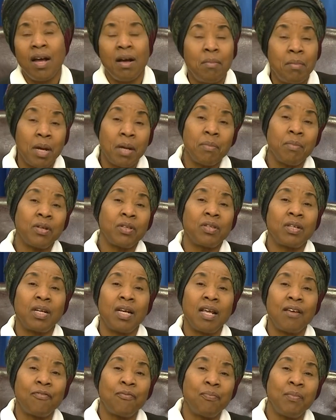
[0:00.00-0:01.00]
My mother
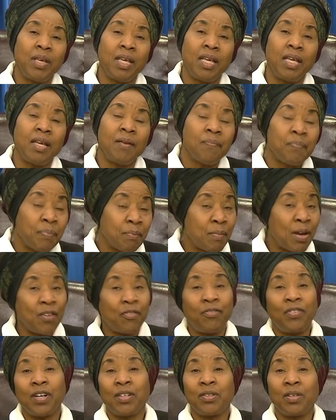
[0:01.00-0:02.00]
left me,
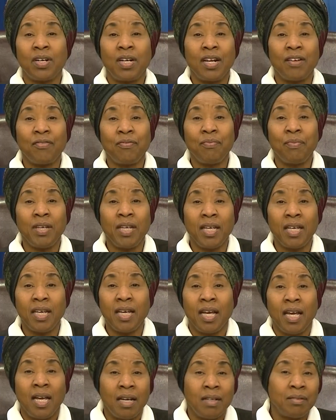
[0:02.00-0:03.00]
my father left me,
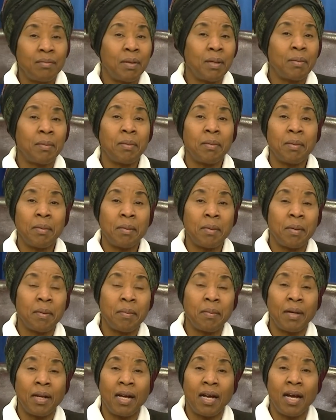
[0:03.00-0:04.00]
blah, blah, blah,
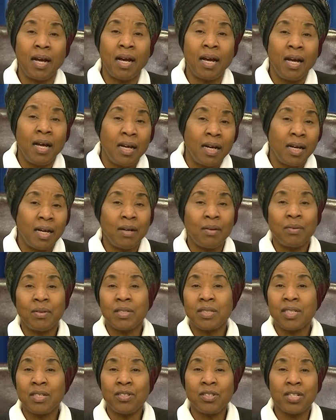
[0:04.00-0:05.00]
blah, I
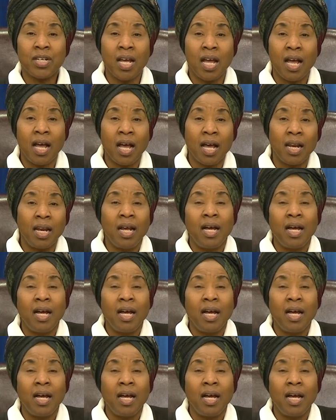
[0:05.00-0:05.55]
was in jail.